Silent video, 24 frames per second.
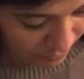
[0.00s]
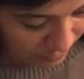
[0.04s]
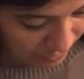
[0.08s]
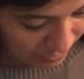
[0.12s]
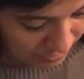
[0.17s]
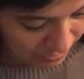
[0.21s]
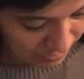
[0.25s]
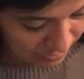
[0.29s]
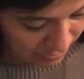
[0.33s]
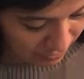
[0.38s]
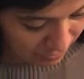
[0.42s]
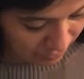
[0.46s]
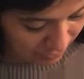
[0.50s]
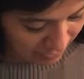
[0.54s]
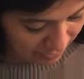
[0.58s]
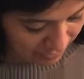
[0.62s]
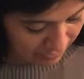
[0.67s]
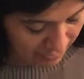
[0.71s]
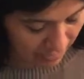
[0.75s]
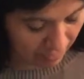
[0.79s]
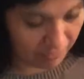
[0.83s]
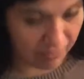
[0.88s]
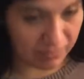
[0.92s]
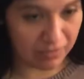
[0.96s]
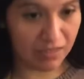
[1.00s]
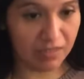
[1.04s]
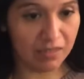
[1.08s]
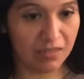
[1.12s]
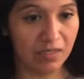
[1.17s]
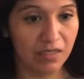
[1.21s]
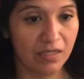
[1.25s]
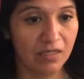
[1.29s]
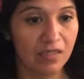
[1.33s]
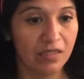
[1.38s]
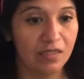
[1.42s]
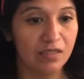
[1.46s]
I just have to write this down because
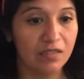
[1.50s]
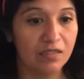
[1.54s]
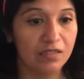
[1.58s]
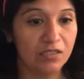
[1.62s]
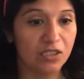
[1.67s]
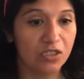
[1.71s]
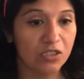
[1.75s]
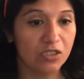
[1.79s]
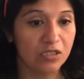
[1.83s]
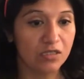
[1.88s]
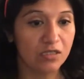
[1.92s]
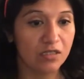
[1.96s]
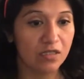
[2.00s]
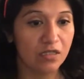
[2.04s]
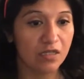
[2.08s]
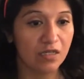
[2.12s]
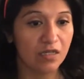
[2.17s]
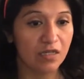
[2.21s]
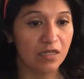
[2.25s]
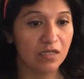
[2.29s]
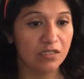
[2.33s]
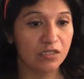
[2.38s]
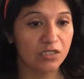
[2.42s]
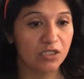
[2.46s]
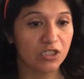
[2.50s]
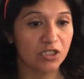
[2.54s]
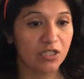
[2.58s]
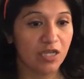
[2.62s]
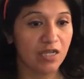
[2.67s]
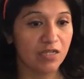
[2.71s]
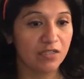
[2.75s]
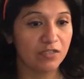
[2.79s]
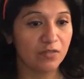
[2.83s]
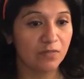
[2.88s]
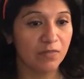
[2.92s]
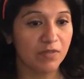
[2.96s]
the
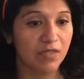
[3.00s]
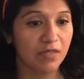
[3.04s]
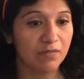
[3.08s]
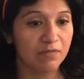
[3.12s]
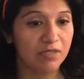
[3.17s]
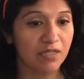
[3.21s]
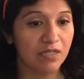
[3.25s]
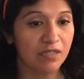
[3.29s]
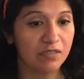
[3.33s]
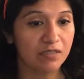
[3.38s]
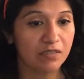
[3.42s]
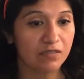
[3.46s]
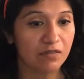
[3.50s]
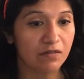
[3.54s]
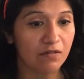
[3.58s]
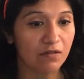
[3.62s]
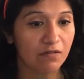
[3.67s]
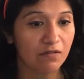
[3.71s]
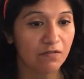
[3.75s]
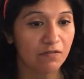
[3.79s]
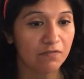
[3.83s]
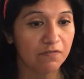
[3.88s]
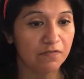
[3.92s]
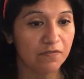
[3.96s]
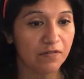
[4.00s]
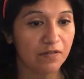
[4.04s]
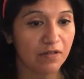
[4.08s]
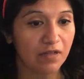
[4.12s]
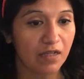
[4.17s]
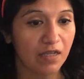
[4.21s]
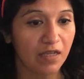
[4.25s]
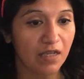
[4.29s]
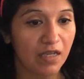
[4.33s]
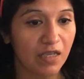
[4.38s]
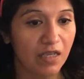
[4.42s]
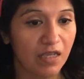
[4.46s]
chat to be up takes
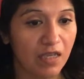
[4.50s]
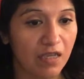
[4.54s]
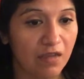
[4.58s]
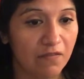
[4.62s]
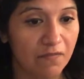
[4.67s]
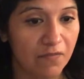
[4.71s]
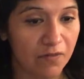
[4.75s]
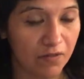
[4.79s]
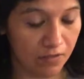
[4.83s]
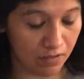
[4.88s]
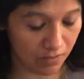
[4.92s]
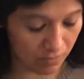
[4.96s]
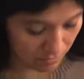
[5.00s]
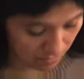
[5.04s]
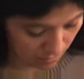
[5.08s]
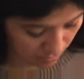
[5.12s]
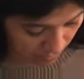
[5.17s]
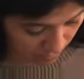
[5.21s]
forever.